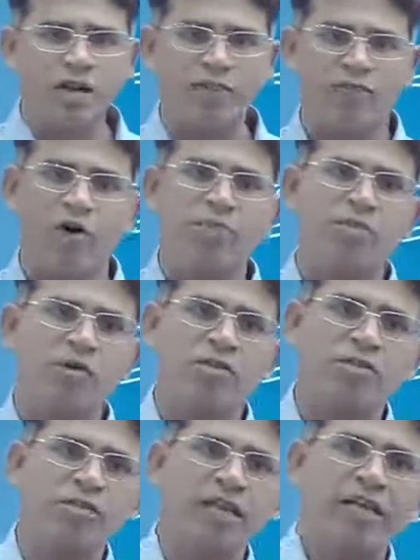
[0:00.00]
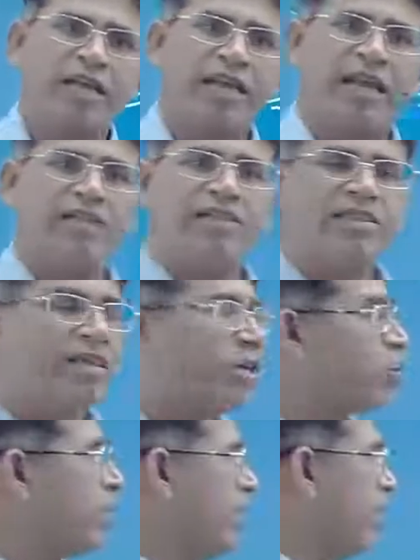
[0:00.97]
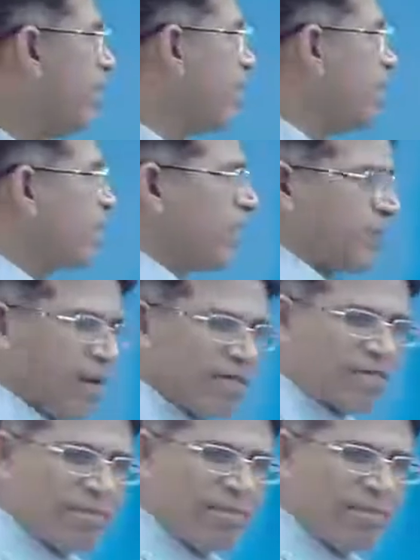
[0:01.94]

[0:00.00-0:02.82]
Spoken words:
4 books, 11th and 12th. plus some